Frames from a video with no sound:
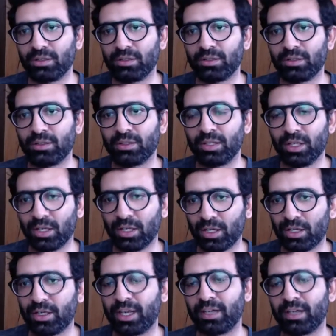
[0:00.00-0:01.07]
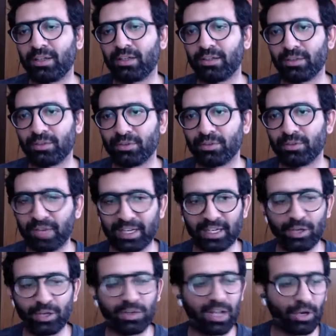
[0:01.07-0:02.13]
learn and find
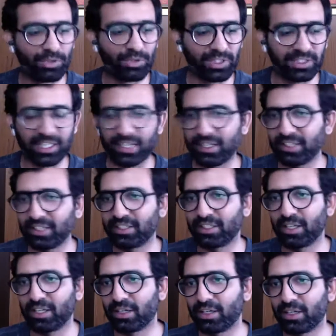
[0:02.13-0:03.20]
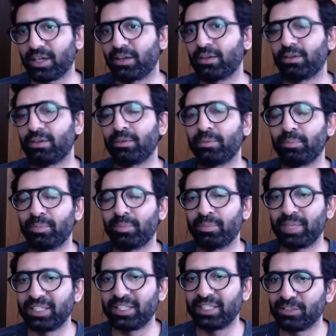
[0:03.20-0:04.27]
out how these techniques are done and
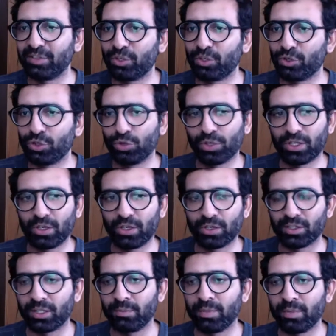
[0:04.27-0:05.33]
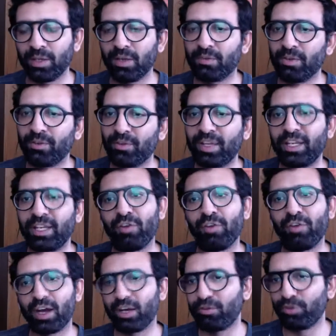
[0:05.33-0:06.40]
places we could go and learn them were very far
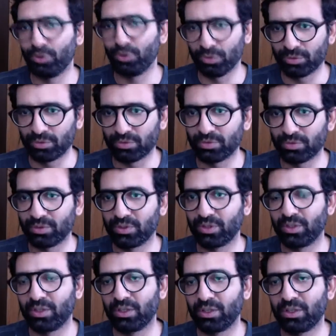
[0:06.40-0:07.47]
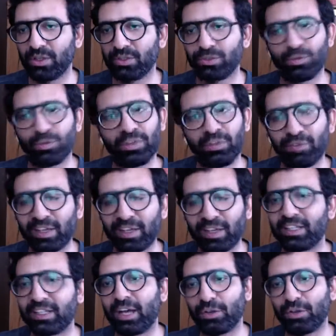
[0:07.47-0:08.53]
and few. So we felt that
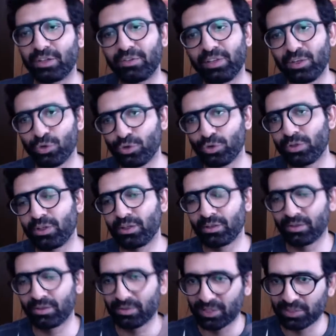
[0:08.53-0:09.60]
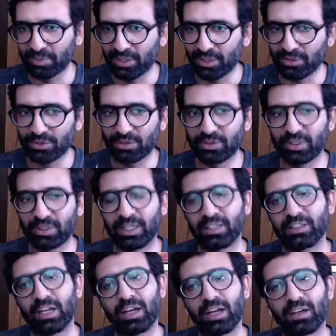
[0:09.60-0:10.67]
now that we know this much, it is
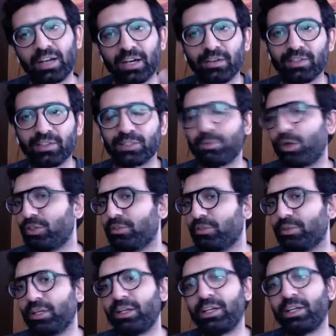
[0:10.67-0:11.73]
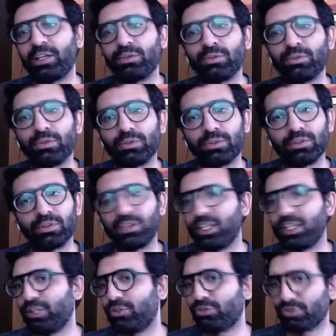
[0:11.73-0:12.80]
our kind of responsibility to
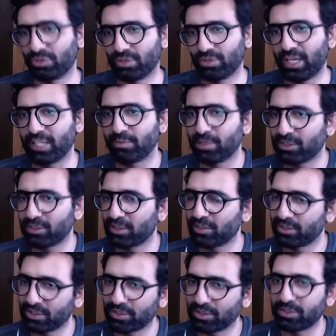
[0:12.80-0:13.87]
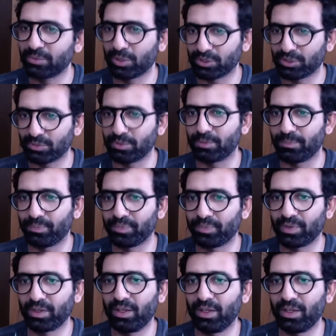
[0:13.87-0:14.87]
teach as much as it is possible. So